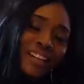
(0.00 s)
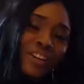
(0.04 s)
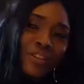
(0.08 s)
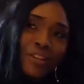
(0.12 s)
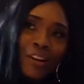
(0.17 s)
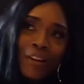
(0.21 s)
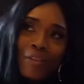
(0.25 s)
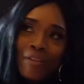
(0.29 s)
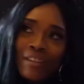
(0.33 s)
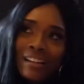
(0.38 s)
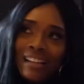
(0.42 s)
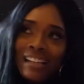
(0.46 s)
You
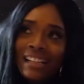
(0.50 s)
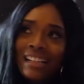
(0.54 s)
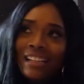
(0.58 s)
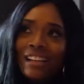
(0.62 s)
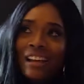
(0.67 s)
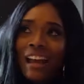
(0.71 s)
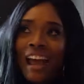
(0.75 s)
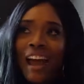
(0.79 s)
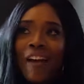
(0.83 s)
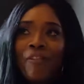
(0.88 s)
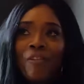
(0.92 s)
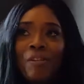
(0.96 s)
know what?
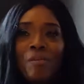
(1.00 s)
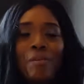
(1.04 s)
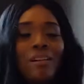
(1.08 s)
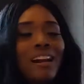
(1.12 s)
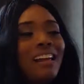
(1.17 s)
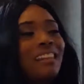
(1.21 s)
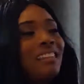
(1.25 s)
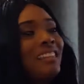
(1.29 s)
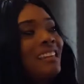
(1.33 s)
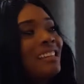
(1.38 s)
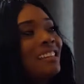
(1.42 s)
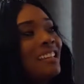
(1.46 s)
Everyone
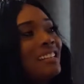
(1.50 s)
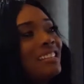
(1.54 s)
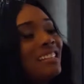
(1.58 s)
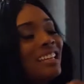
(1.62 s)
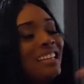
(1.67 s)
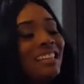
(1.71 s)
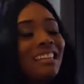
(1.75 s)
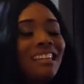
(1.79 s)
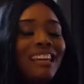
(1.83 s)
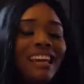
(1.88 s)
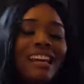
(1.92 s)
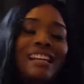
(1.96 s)
I think that's
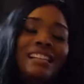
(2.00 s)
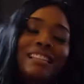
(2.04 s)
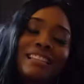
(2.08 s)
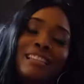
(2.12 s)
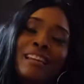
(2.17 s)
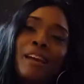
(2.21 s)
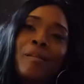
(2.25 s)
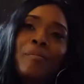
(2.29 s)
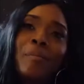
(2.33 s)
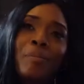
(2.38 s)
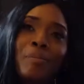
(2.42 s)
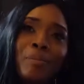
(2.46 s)
in the
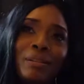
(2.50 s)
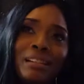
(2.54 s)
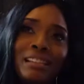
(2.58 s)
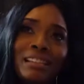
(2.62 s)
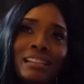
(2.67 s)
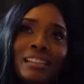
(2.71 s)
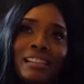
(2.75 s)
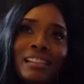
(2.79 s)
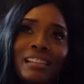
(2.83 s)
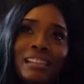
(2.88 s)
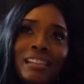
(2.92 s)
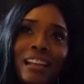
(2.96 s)
entertainment
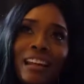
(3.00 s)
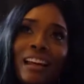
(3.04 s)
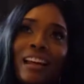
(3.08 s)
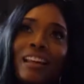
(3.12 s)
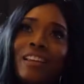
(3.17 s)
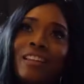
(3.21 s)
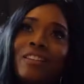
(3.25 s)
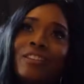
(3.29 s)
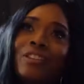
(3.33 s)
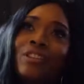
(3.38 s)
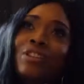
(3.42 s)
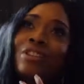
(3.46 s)
business,
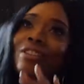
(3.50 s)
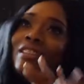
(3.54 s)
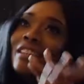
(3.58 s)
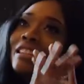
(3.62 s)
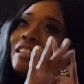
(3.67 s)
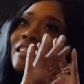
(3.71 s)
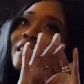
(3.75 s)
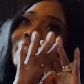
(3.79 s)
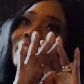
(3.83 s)
to